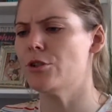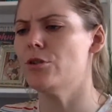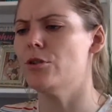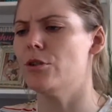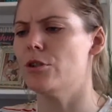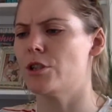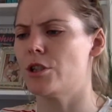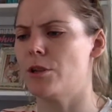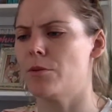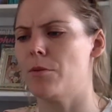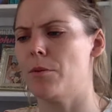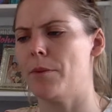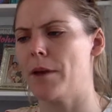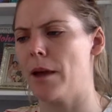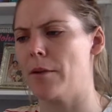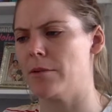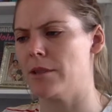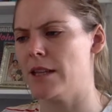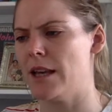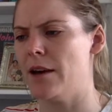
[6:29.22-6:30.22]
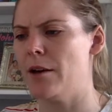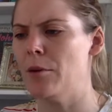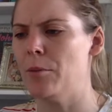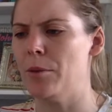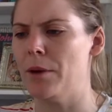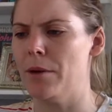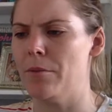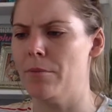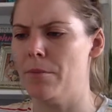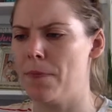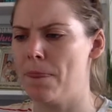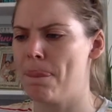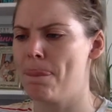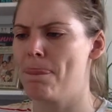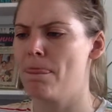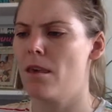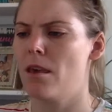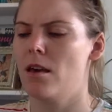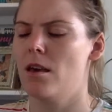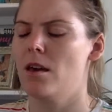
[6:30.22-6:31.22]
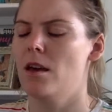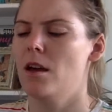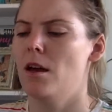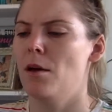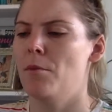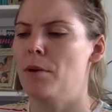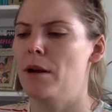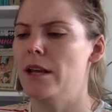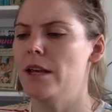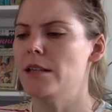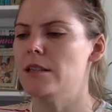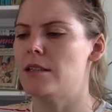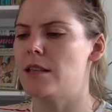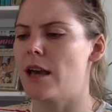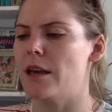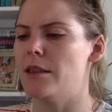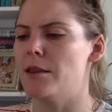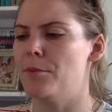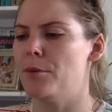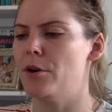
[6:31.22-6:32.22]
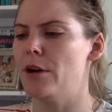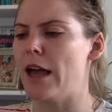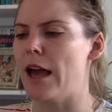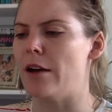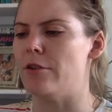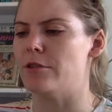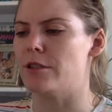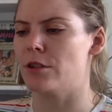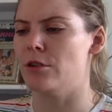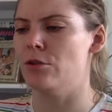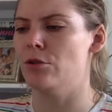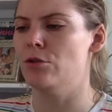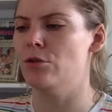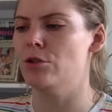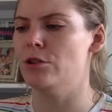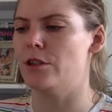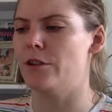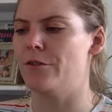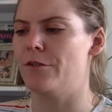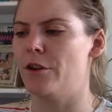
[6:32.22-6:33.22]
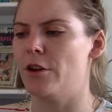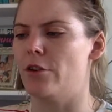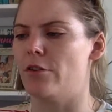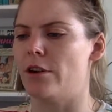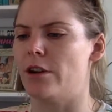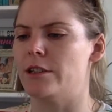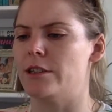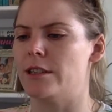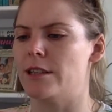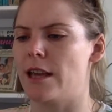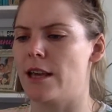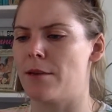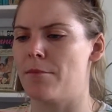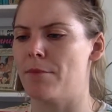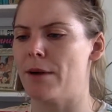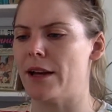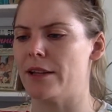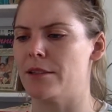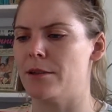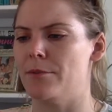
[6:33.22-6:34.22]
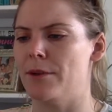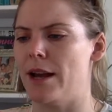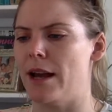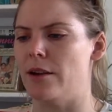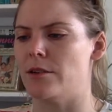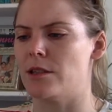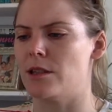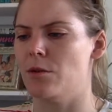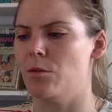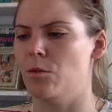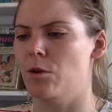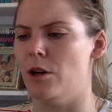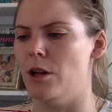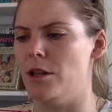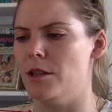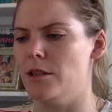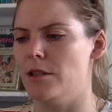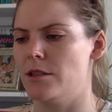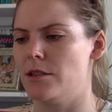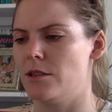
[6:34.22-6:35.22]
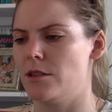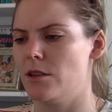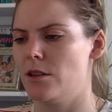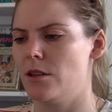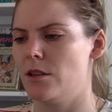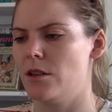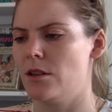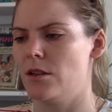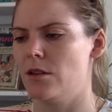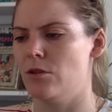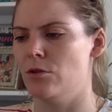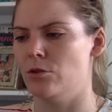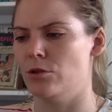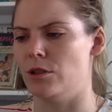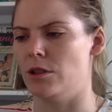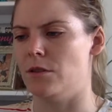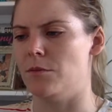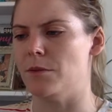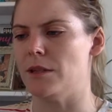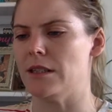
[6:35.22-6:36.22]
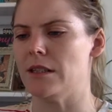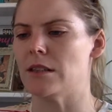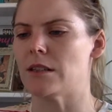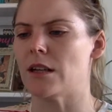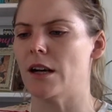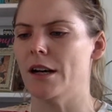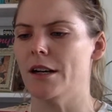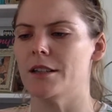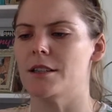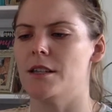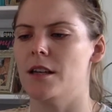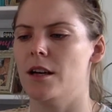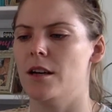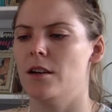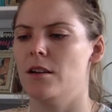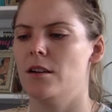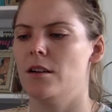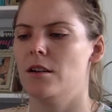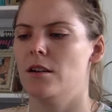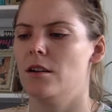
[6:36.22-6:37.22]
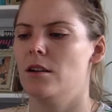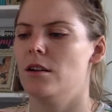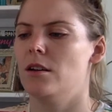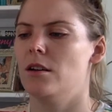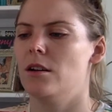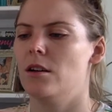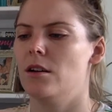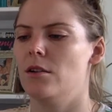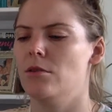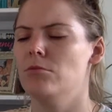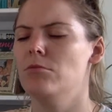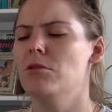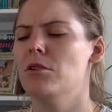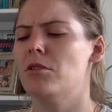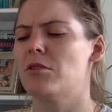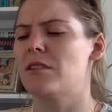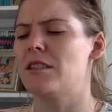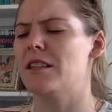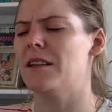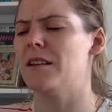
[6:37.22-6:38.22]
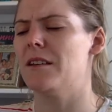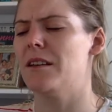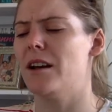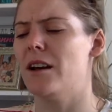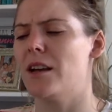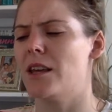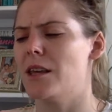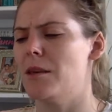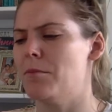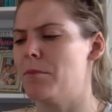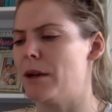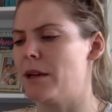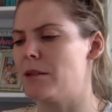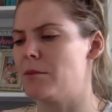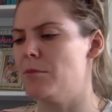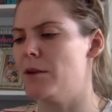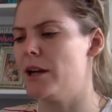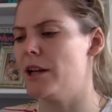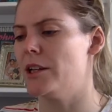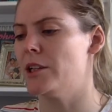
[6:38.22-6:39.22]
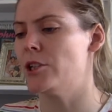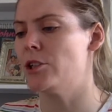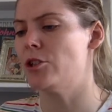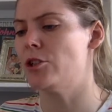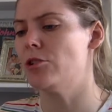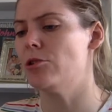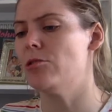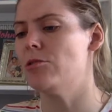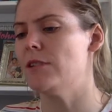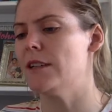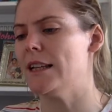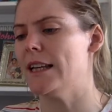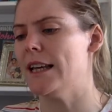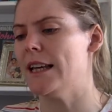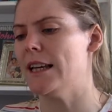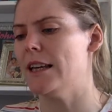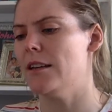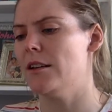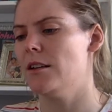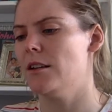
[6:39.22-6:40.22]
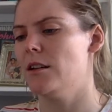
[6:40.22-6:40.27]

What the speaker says: she would be able to help him. "Please take the boy out and order Furo to take him back to Manaus at once," ordered Mrs. Carter. "Oh, not tonight," begged Maya. "Surely."